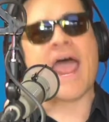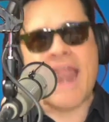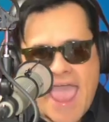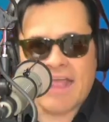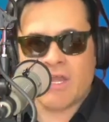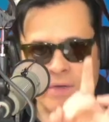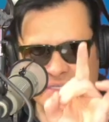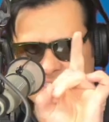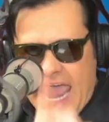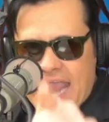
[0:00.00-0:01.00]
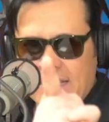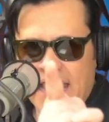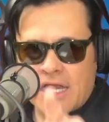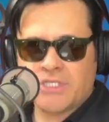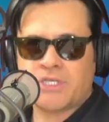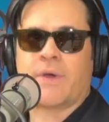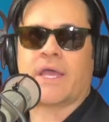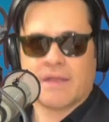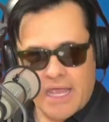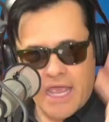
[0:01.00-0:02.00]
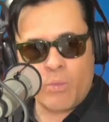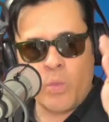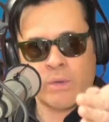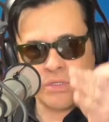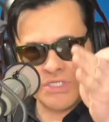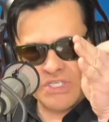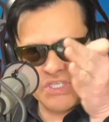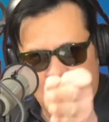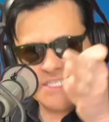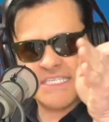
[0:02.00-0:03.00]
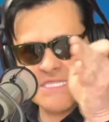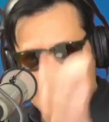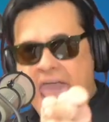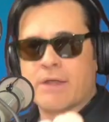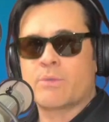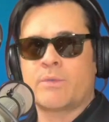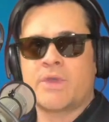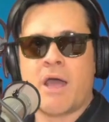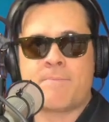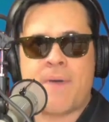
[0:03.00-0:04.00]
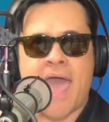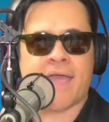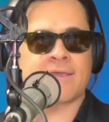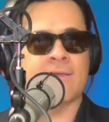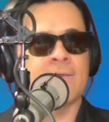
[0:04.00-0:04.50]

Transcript: And I know exactly how to do it. And we will discuss that when we come back.